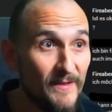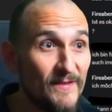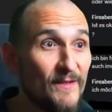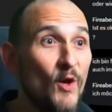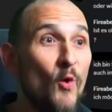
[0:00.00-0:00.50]
you're
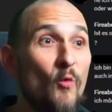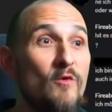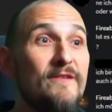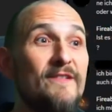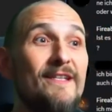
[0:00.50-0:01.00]
part of it
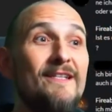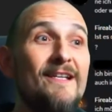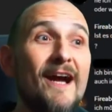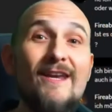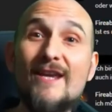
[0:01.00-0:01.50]
and
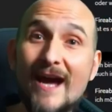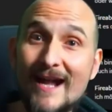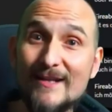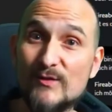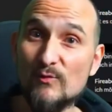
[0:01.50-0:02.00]
supporting the
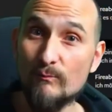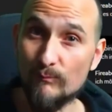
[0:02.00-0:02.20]
channel.